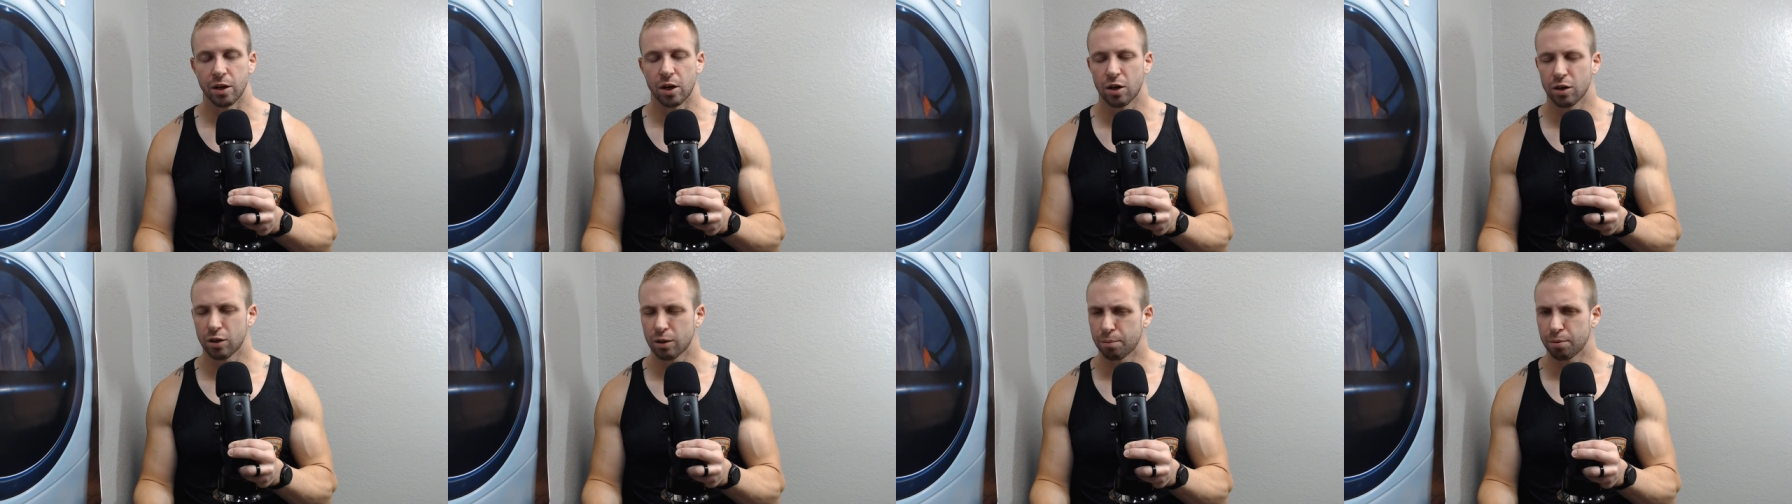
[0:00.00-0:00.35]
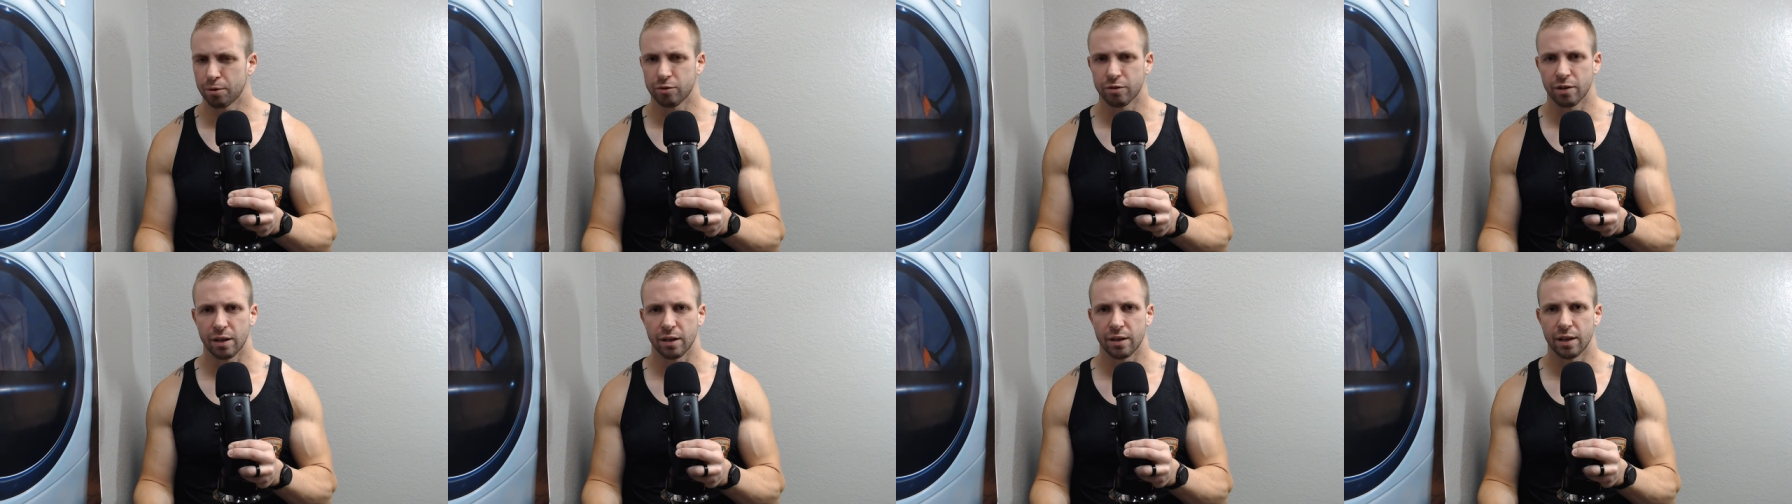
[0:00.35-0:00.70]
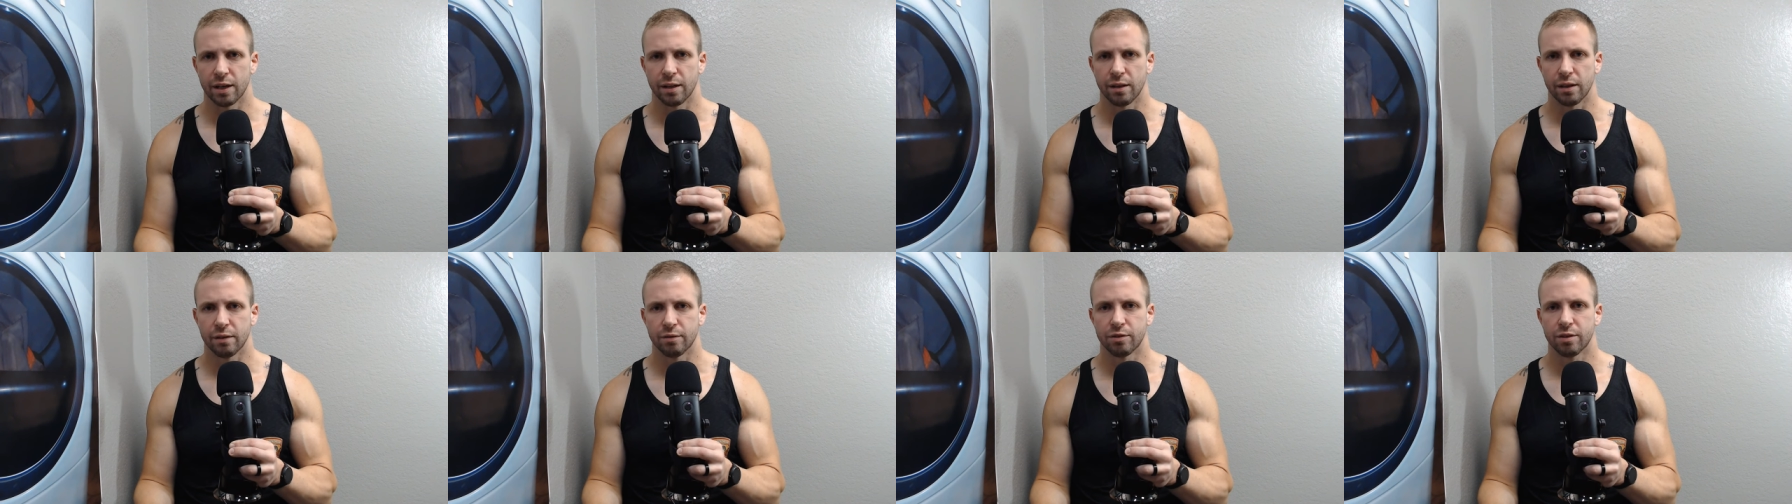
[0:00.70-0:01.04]
one hundred percent
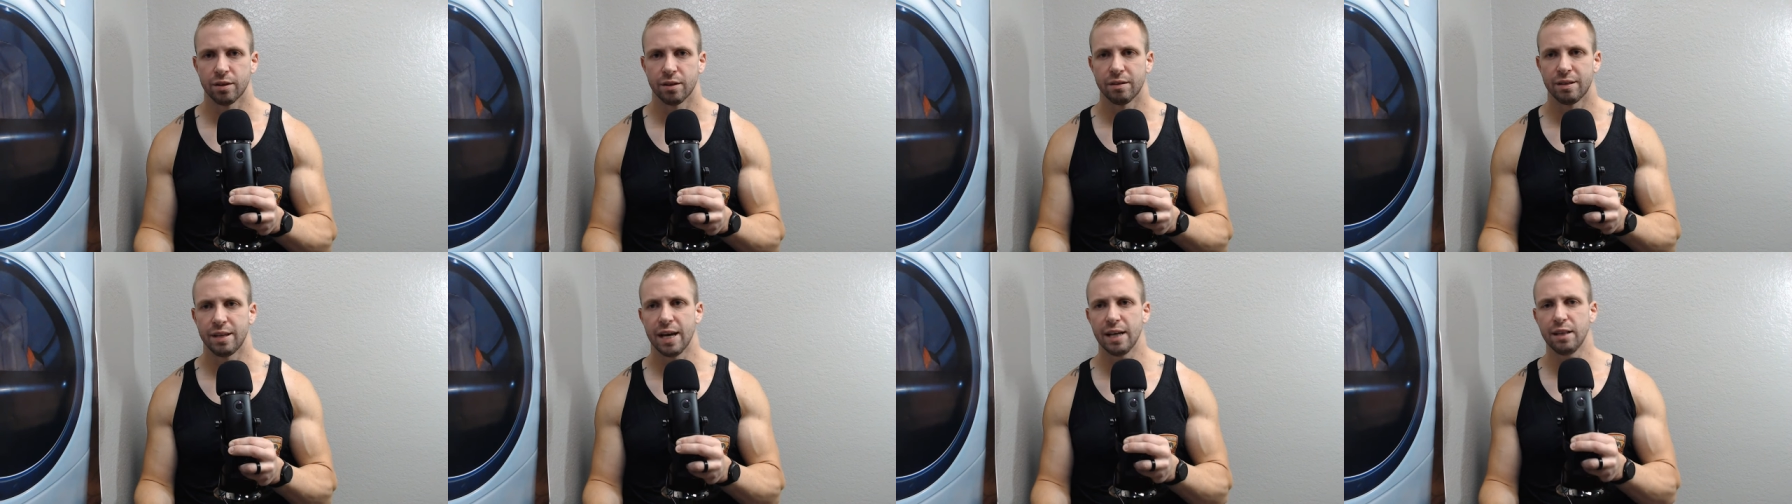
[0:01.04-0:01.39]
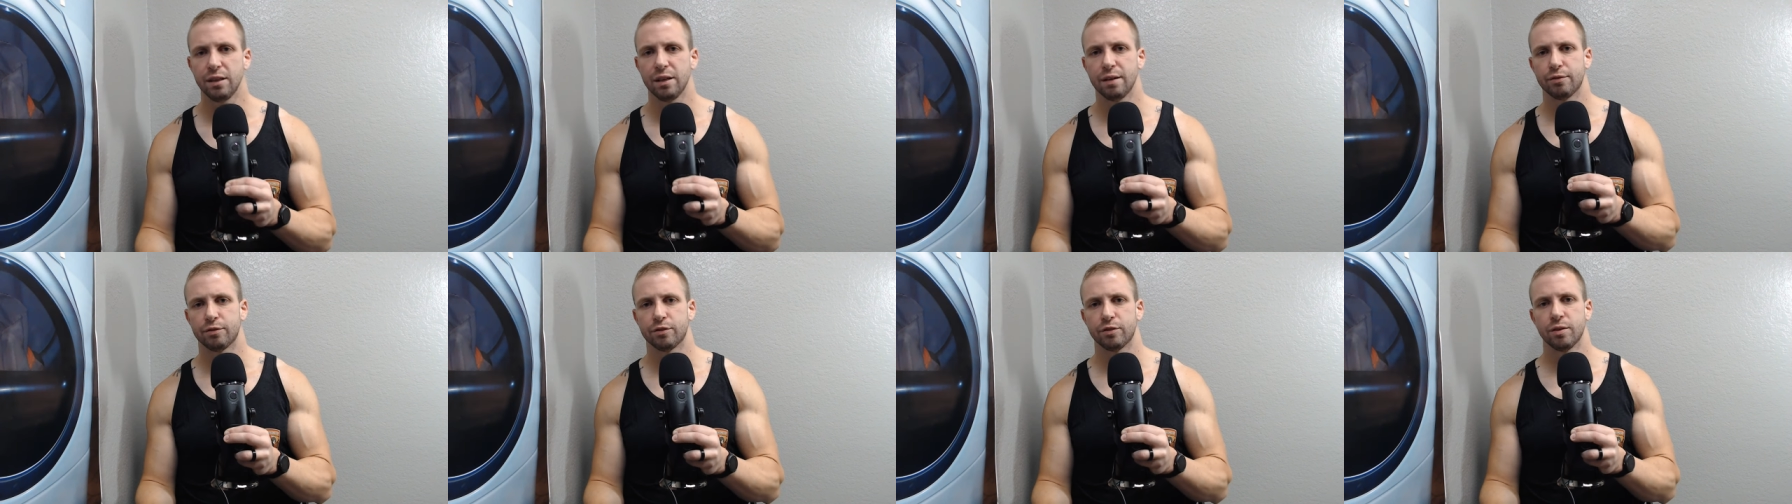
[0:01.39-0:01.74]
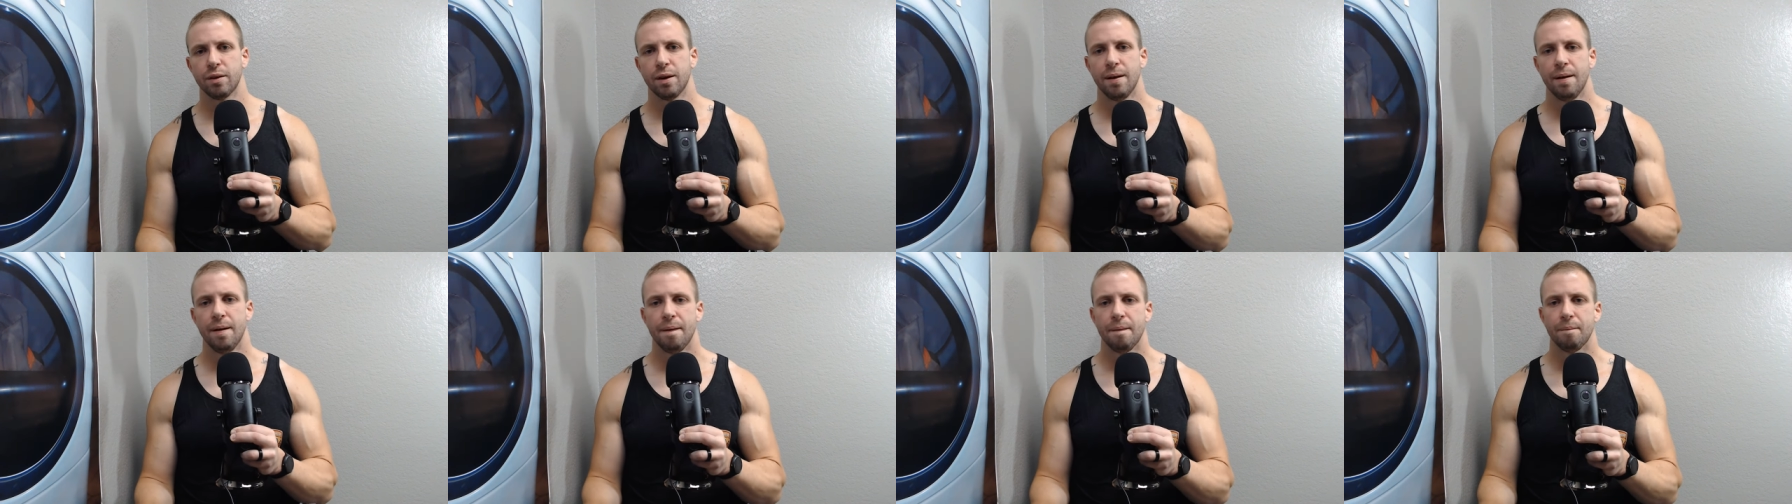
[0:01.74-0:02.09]
deadlifts. Deadlifts
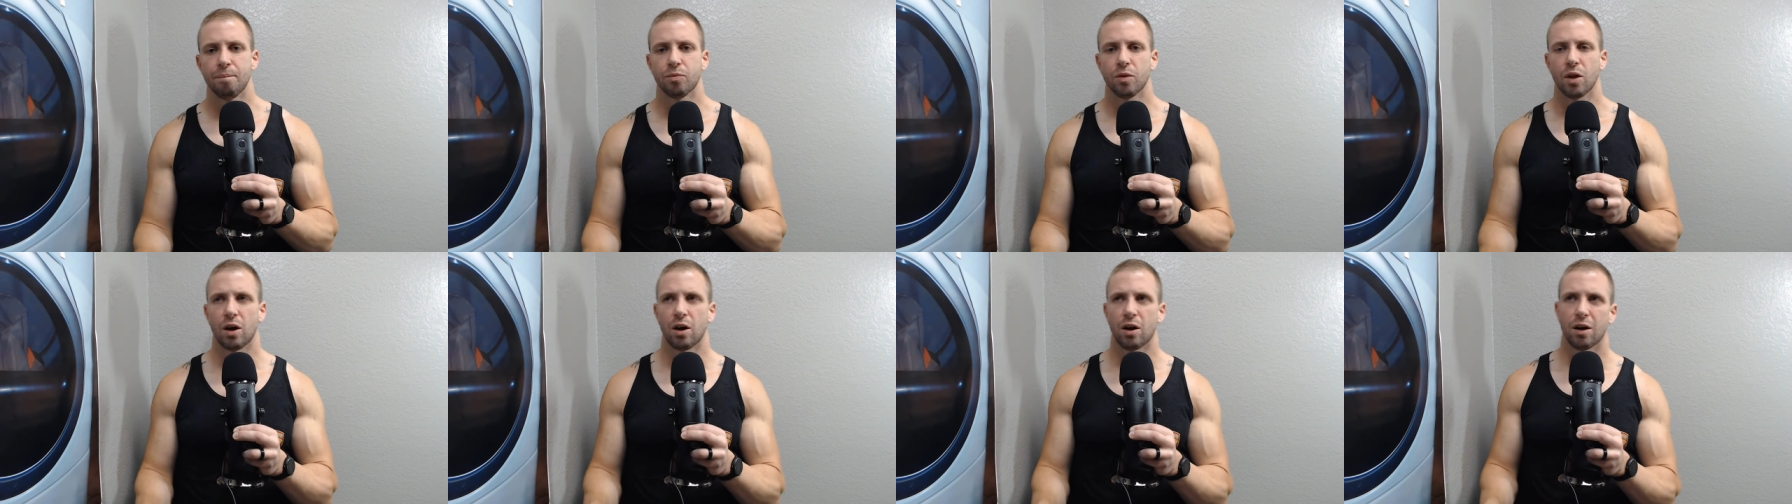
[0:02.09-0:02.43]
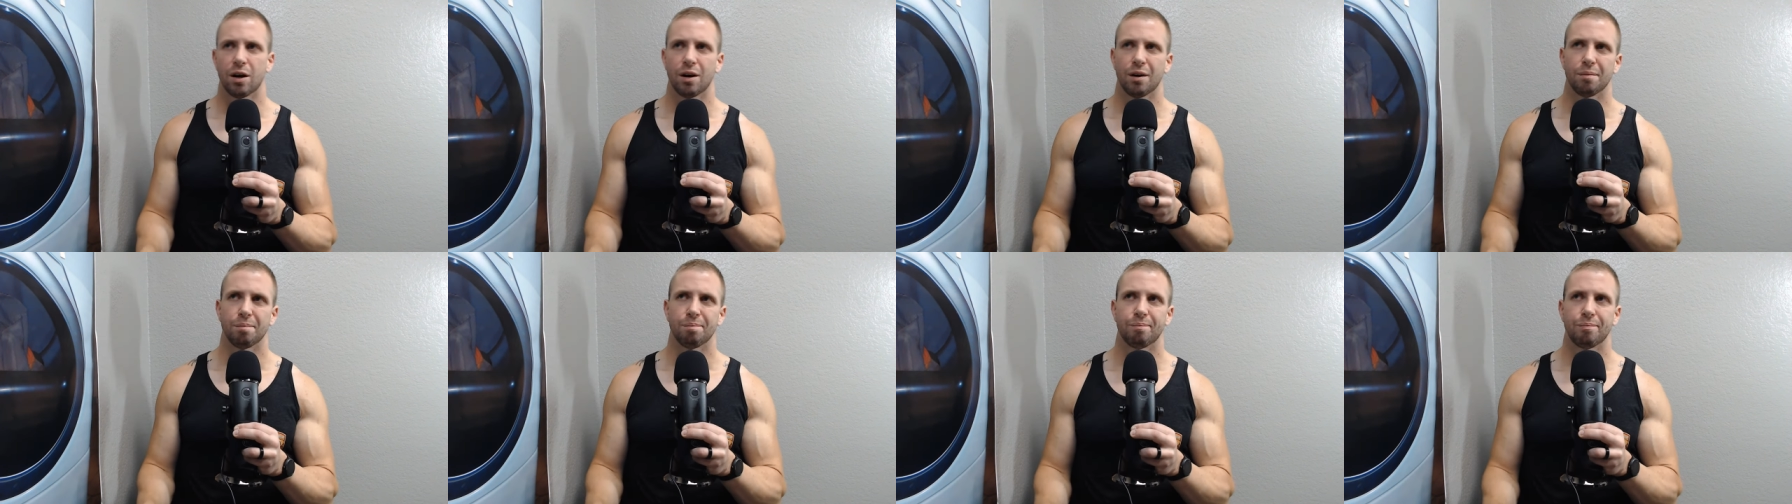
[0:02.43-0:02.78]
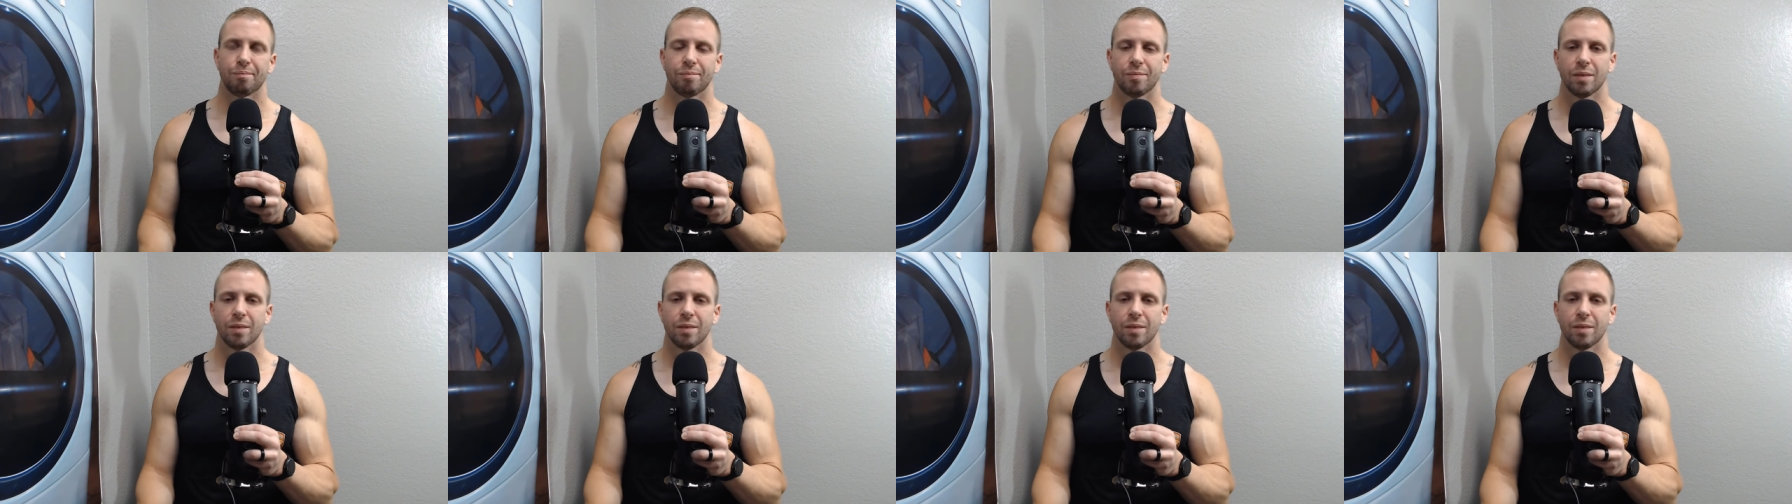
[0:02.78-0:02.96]
are...